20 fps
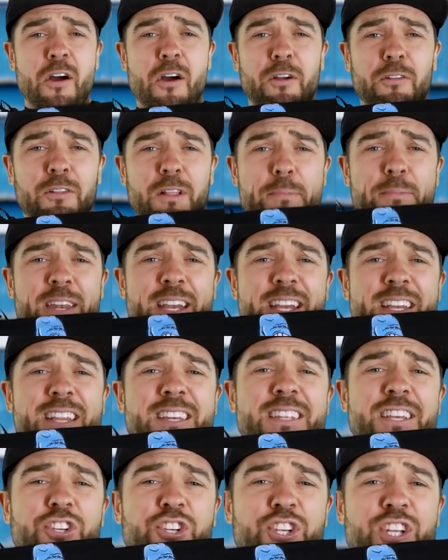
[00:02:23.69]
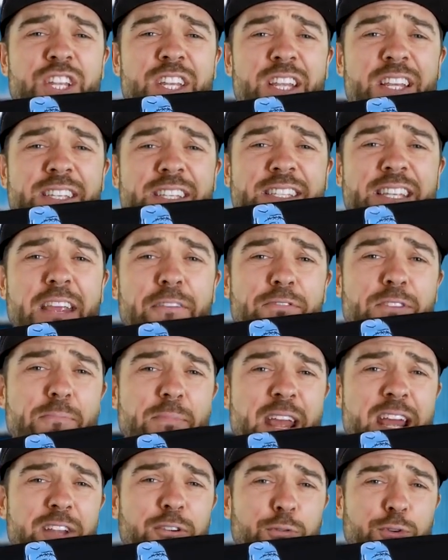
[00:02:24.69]
our limited edition Save the
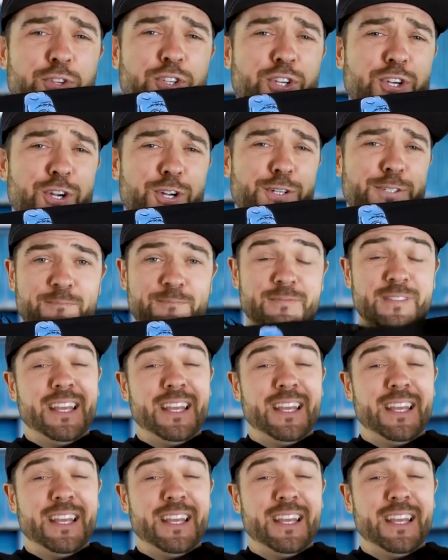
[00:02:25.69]
Manual shirt.